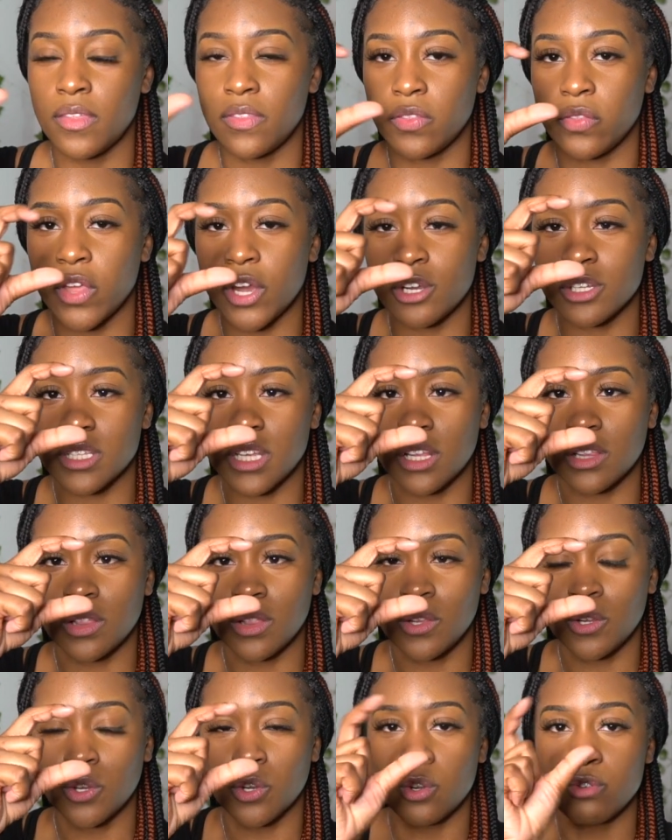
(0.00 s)
There's a
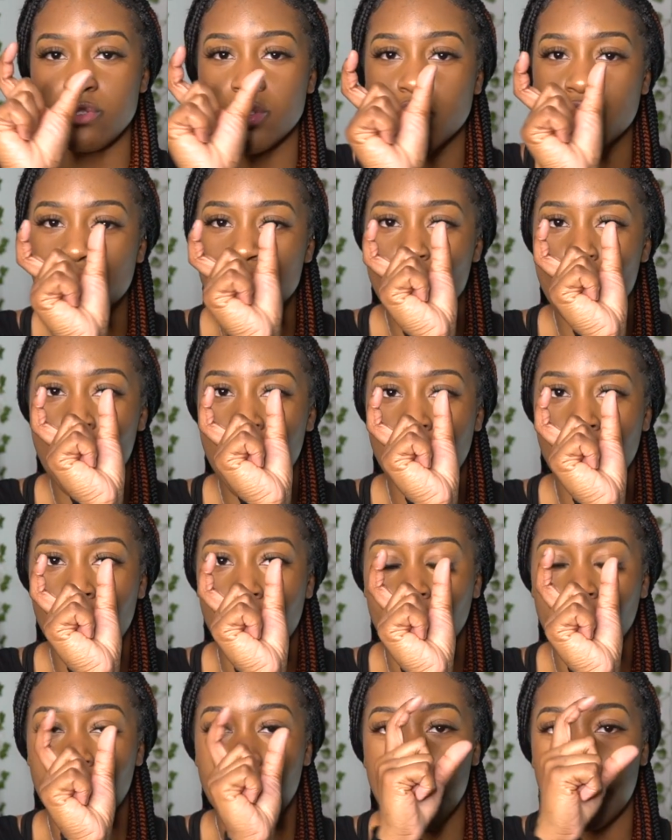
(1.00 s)
little
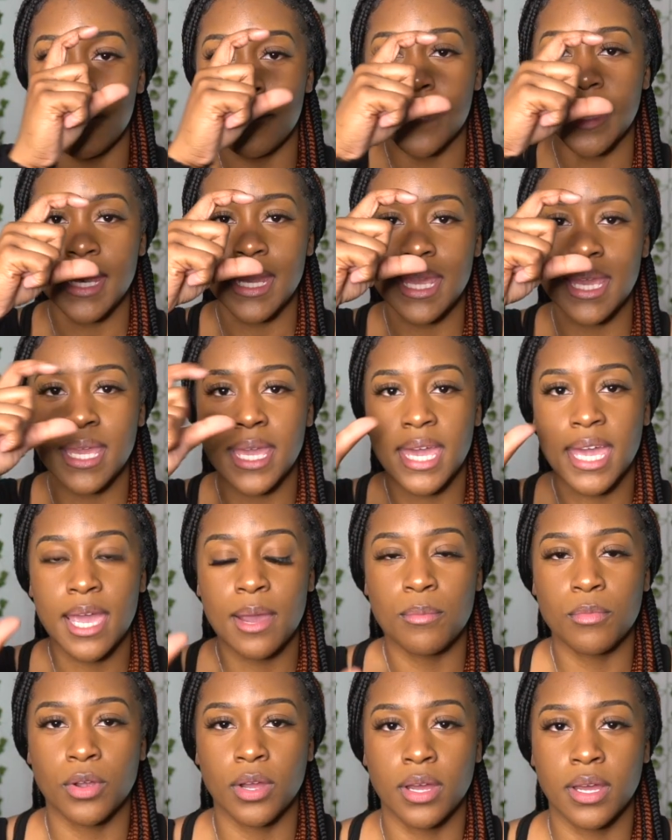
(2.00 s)
square mini
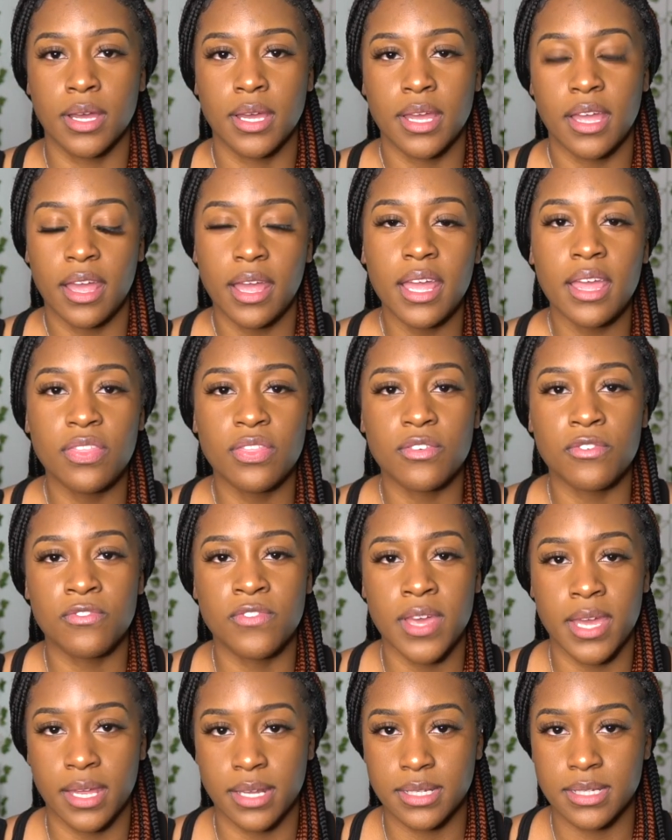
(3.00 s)
camera in the
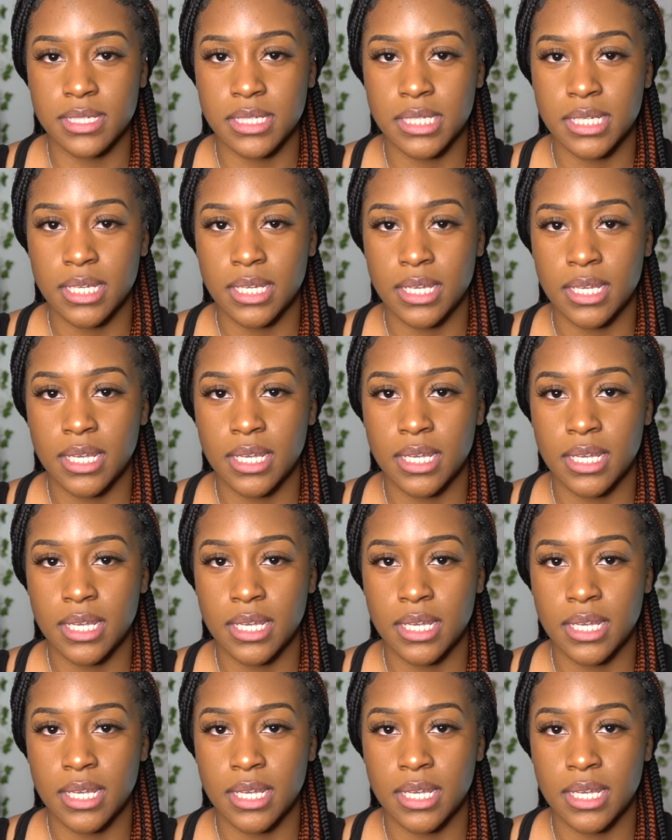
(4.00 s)
vent.